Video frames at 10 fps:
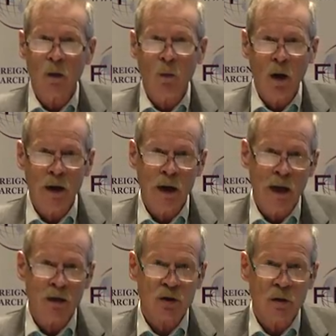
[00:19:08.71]
one
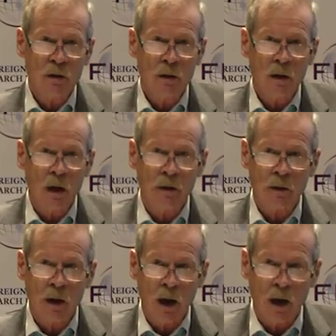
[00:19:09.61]
nation
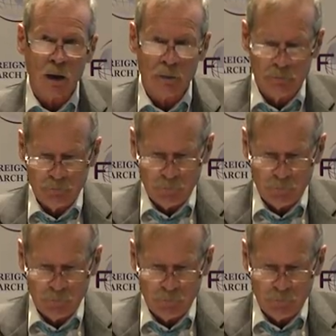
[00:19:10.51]
under God.